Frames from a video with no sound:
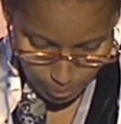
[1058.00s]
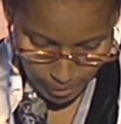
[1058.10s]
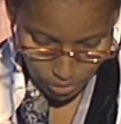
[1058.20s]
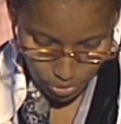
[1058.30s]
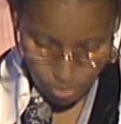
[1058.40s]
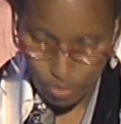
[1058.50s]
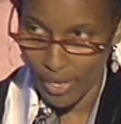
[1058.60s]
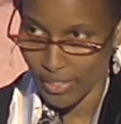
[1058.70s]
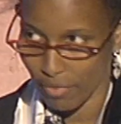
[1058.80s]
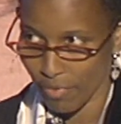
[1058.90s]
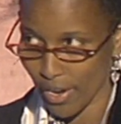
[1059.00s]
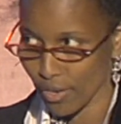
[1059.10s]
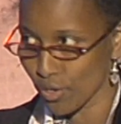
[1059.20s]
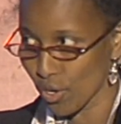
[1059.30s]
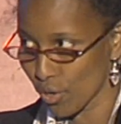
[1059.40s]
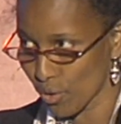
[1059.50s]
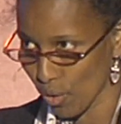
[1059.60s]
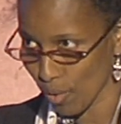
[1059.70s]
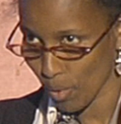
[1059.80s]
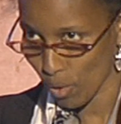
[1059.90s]
speak to you as a friend,
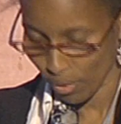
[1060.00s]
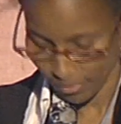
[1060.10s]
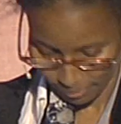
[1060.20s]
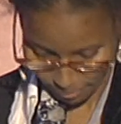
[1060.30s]
no more."